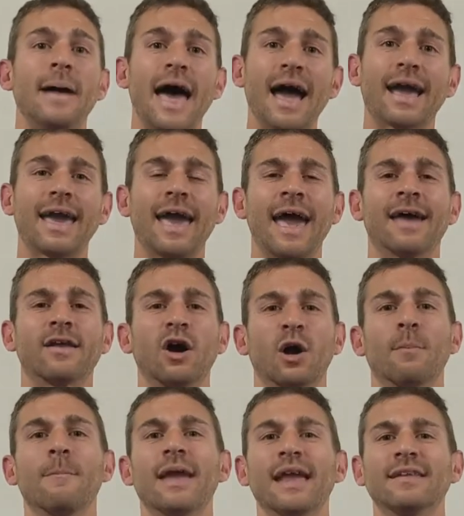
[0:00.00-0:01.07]
back at
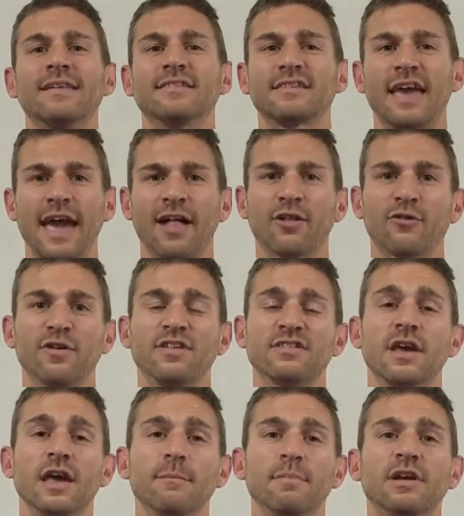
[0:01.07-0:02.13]
our maintenance
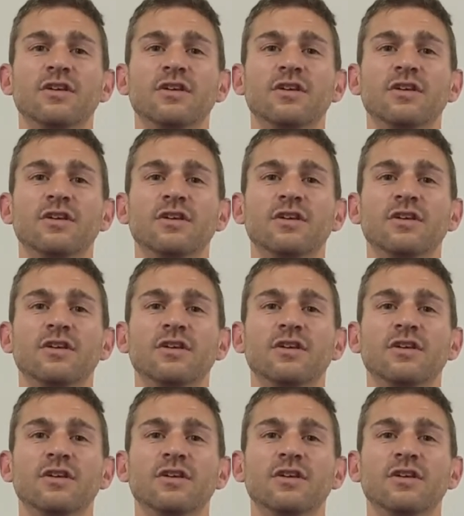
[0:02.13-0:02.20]
calories